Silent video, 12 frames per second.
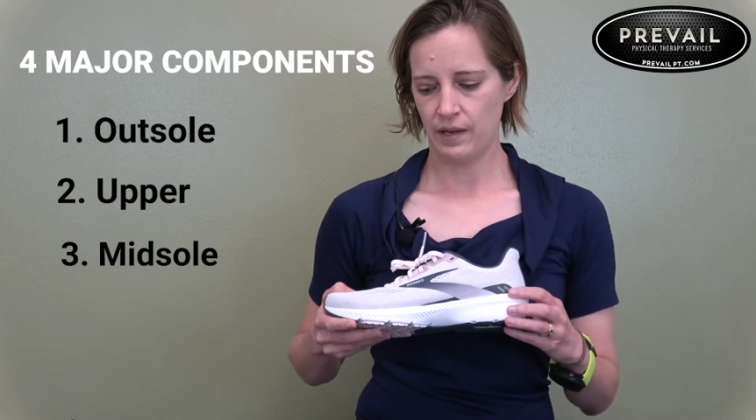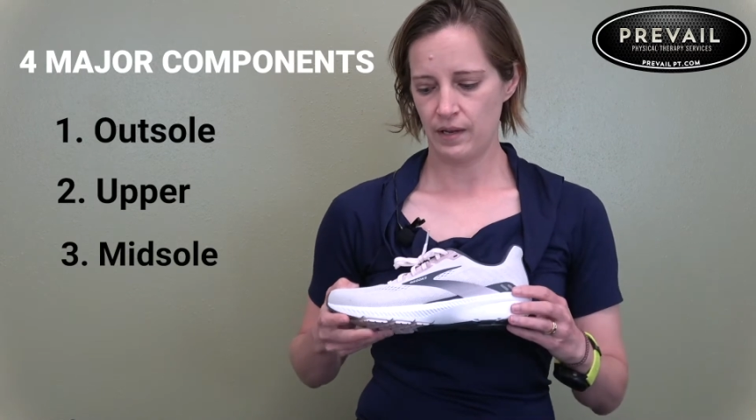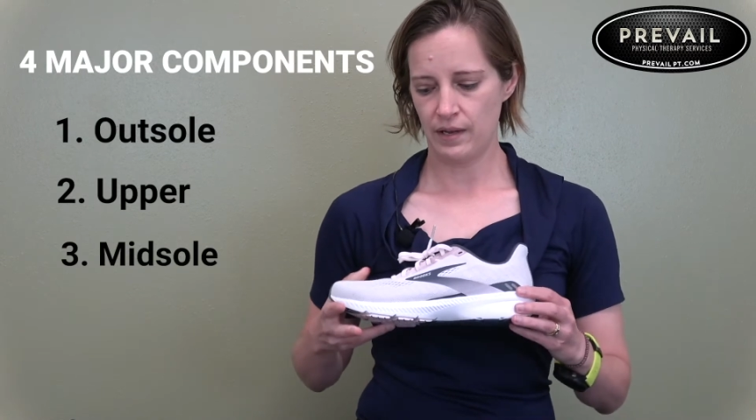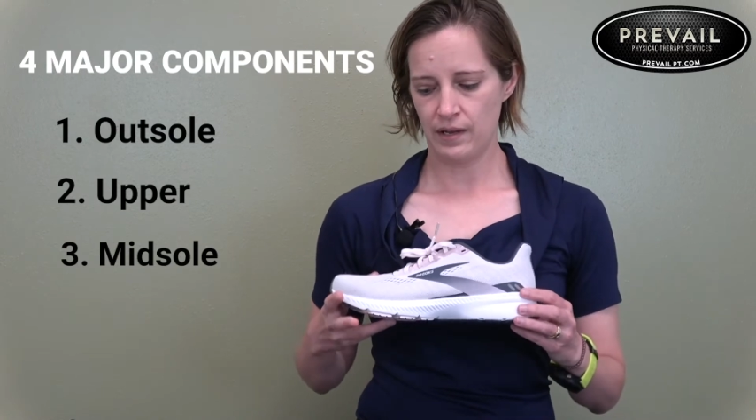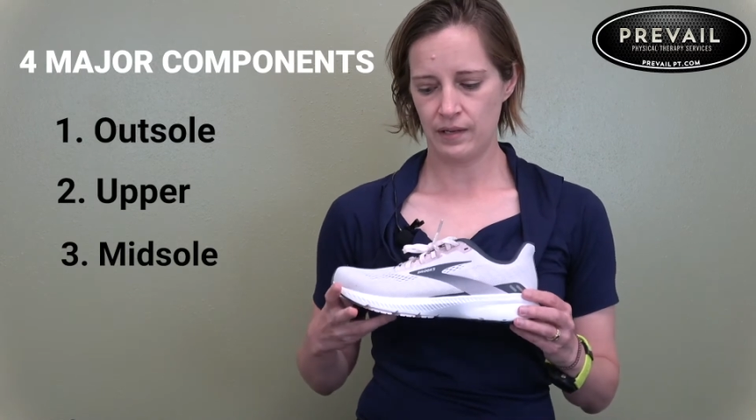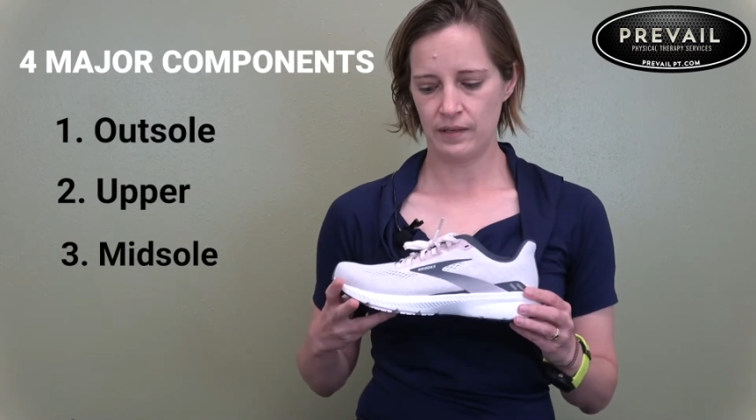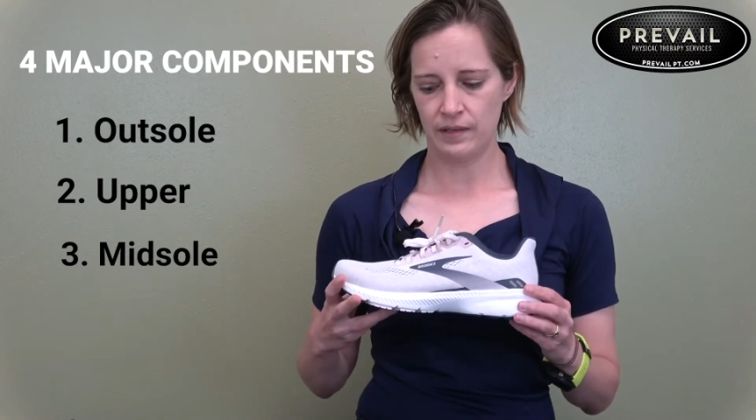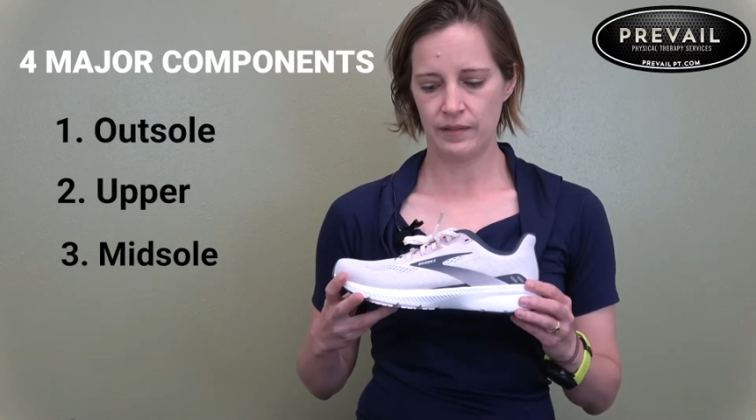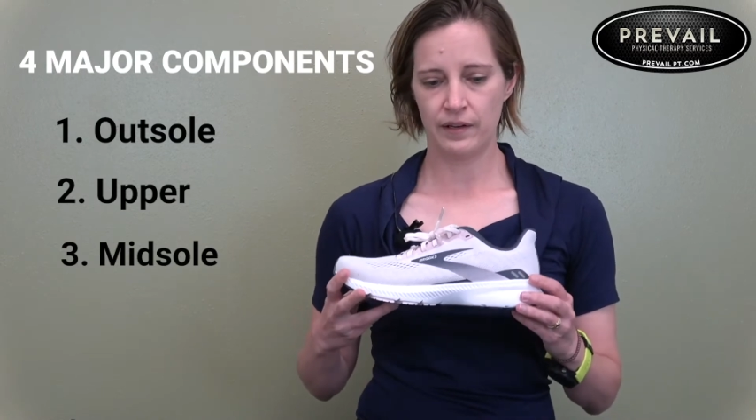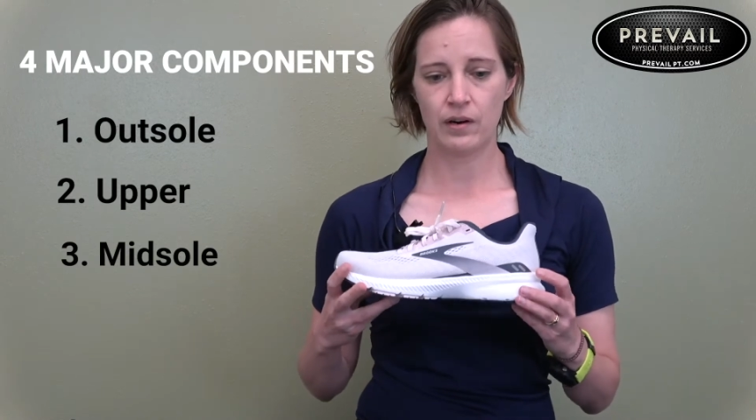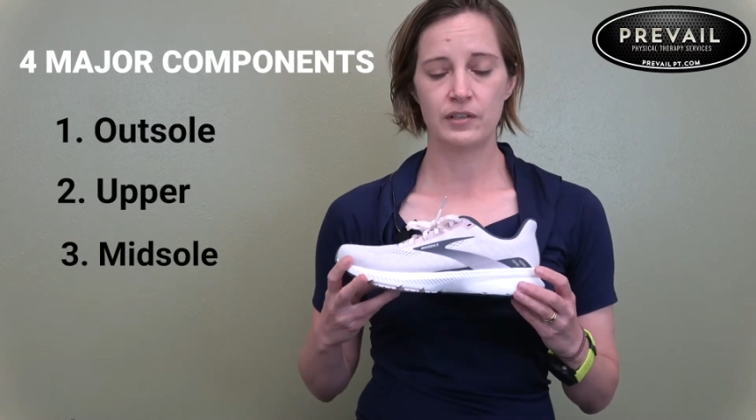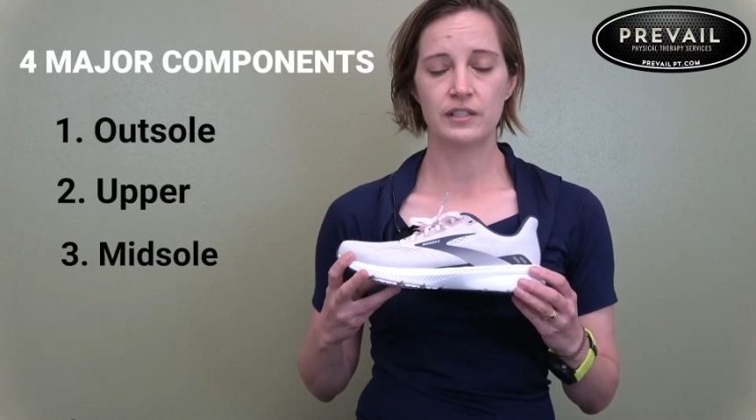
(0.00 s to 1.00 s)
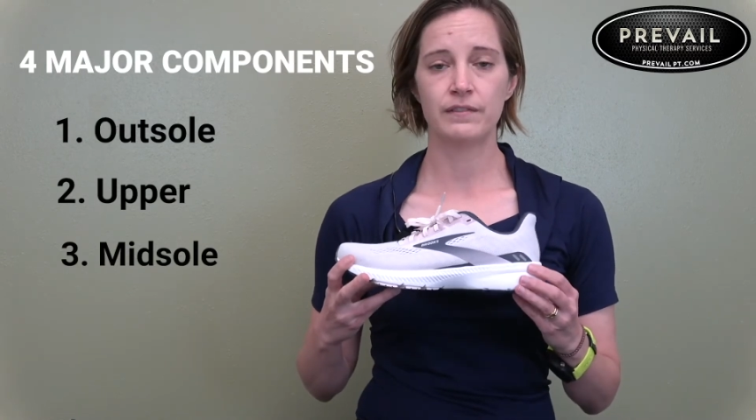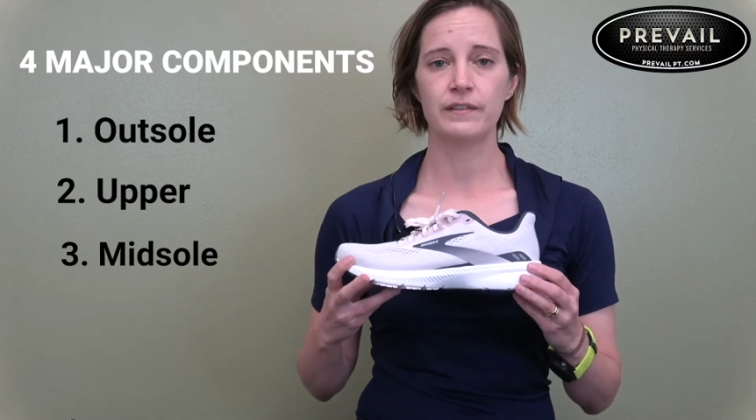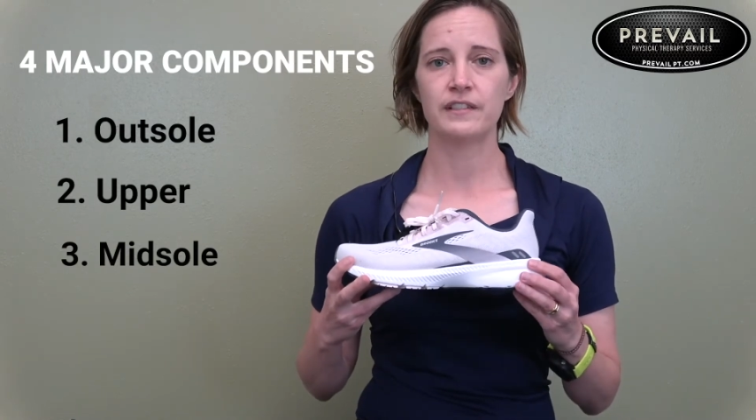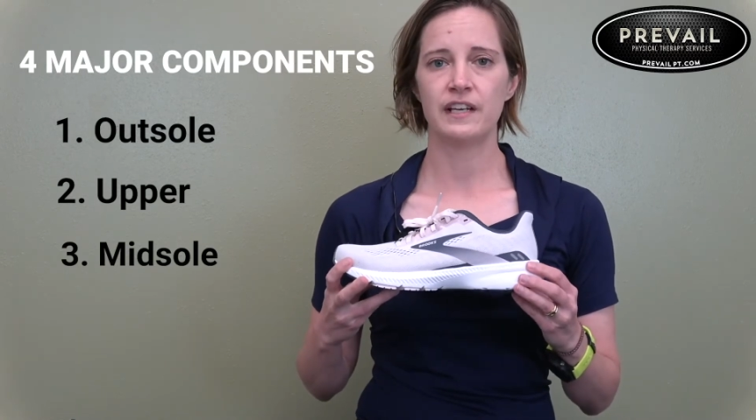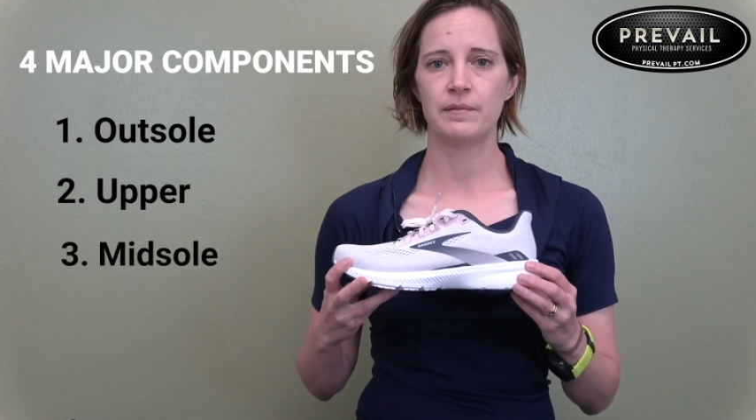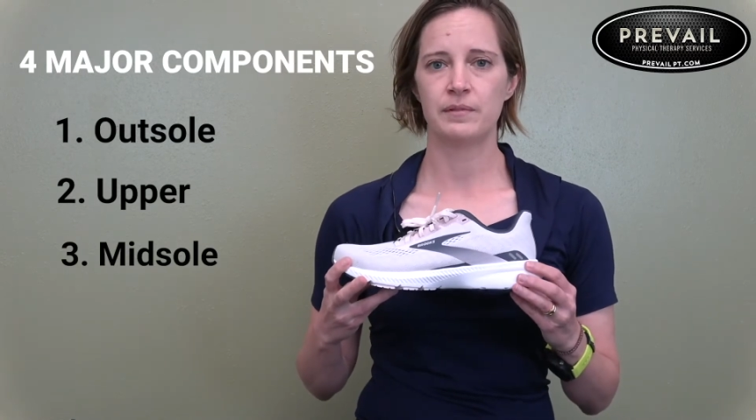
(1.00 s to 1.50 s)
And there are
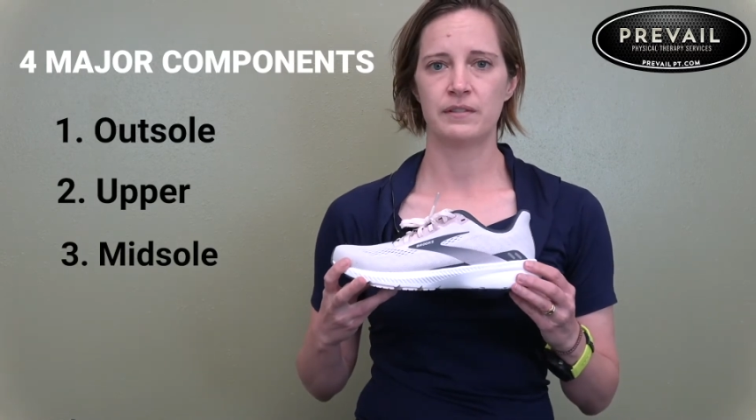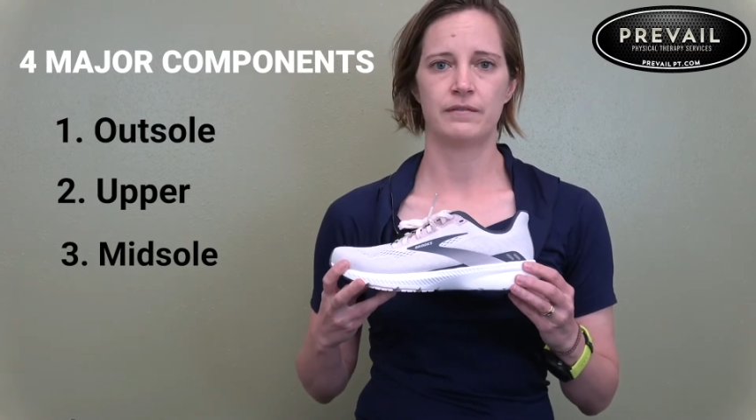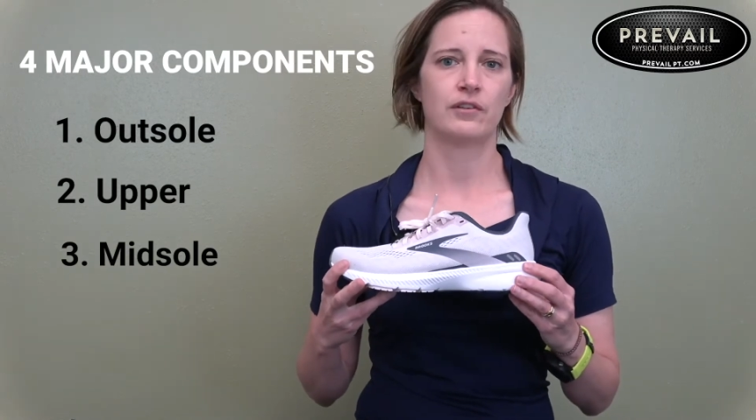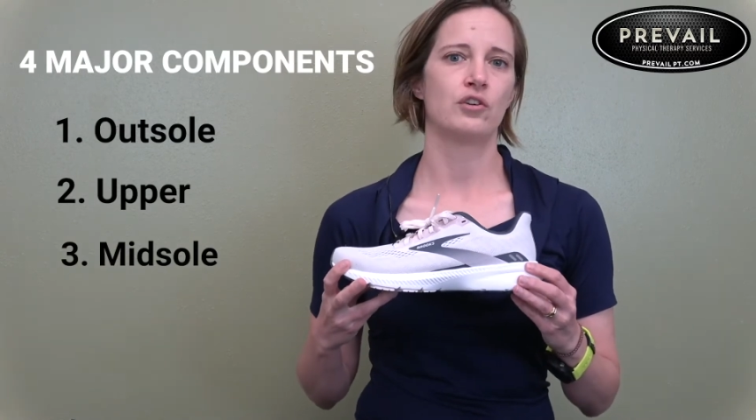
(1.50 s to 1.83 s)
different types of